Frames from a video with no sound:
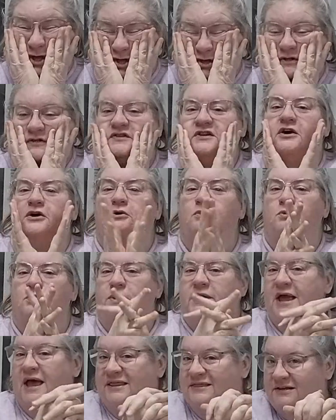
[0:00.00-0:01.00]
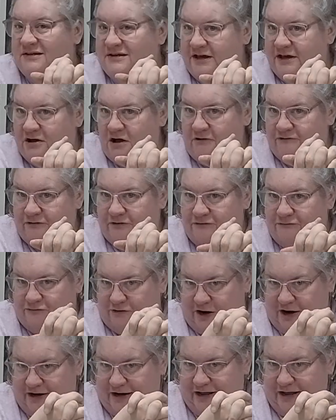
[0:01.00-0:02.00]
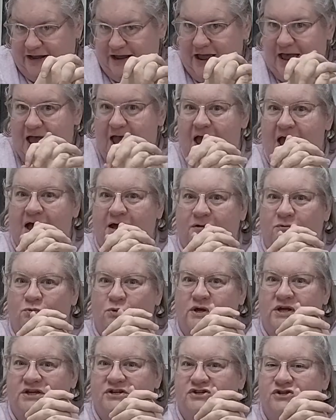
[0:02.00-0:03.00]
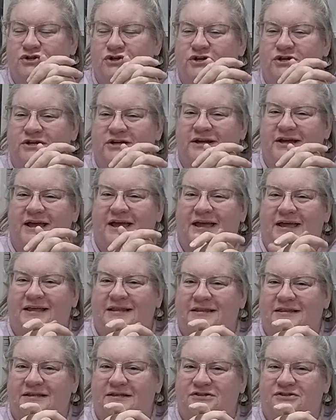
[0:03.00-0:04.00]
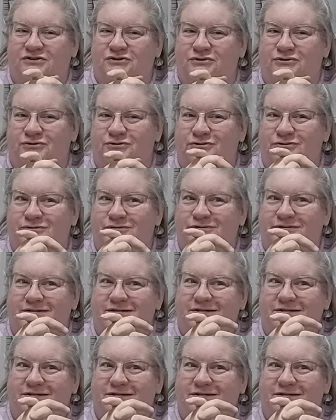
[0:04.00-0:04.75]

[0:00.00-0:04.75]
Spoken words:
so we had the day off on Friday, and we took a little